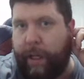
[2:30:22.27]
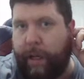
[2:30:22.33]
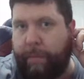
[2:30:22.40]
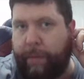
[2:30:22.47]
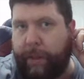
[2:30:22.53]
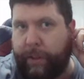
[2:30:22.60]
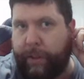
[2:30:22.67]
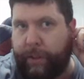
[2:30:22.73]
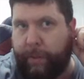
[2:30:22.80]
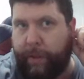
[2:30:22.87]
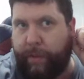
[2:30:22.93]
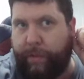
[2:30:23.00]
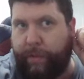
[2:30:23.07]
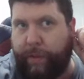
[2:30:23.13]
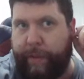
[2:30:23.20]
because I'm on
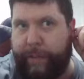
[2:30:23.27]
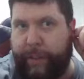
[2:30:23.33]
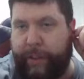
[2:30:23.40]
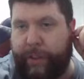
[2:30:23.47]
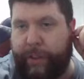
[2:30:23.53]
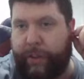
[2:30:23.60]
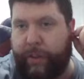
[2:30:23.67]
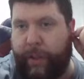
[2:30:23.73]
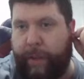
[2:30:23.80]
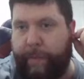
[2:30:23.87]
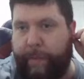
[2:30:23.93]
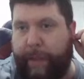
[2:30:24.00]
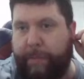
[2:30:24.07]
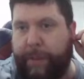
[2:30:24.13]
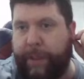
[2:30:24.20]
the free version of
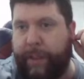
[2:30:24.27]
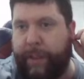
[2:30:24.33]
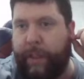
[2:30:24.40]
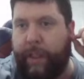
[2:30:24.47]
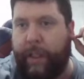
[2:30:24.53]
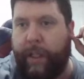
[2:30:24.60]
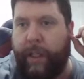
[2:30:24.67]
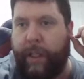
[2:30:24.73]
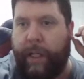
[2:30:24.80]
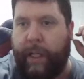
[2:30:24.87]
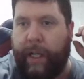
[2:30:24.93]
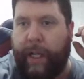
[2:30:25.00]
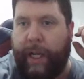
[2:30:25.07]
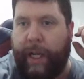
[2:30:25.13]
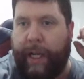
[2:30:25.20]
Streamlabs,
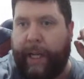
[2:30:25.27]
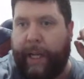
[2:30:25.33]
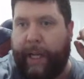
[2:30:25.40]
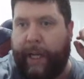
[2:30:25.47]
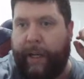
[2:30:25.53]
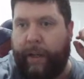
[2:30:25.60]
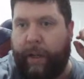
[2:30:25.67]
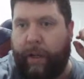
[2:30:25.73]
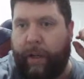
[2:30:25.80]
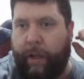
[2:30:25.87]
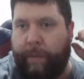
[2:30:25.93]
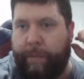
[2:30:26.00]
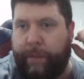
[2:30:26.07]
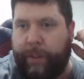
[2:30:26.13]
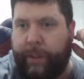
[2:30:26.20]
and
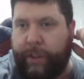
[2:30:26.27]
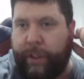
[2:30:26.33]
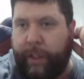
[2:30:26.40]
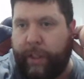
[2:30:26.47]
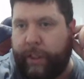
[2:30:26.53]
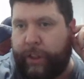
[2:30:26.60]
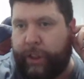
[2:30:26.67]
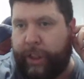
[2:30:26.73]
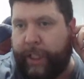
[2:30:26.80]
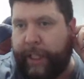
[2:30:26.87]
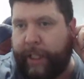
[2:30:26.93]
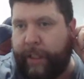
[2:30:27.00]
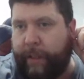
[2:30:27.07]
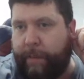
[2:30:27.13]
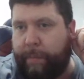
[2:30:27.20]
I'm just going to
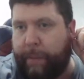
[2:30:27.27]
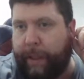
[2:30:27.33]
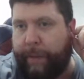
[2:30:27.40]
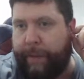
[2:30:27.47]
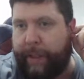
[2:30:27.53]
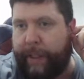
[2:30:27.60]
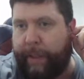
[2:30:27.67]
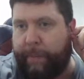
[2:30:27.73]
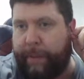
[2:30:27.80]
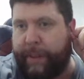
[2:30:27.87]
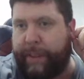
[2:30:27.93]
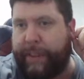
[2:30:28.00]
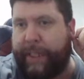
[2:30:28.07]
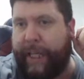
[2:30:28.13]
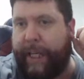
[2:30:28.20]
play with a couple of
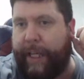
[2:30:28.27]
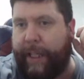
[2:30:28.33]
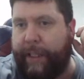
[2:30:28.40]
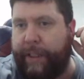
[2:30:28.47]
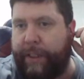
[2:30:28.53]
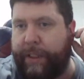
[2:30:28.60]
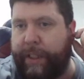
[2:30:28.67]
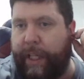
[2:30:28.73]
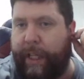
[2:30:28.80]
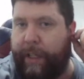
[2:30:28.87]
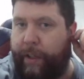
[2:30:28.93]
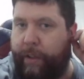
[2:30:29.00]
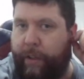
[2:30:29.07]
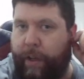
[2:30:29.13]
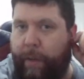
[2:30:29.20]
settings, and
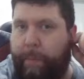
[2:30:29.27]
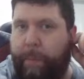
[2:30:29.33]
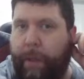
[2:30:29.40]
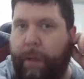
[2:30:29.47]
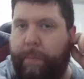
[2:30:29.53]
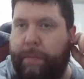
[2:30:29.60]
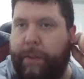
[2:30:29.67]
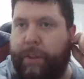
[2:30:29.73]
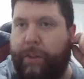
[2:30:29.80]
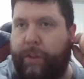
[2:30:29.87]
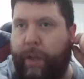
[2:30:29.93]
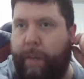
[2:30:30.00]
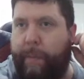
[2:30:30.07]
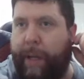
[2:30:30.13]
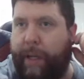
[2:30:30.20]
then I'm going to pop the
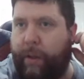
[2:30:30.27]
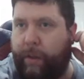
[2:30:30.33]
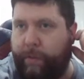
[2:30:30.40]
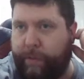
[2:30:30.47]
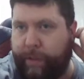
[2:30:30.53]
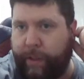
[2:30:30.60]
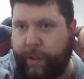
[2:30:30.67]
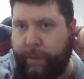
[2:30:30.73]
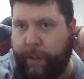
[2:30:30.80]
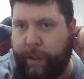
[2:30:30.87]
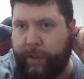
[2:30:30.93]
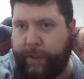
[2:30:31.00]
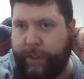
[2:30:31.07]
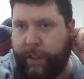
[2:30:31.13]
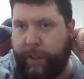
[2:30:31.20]
stream back on for a little
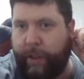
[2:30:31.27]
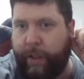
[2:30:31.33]
while. So,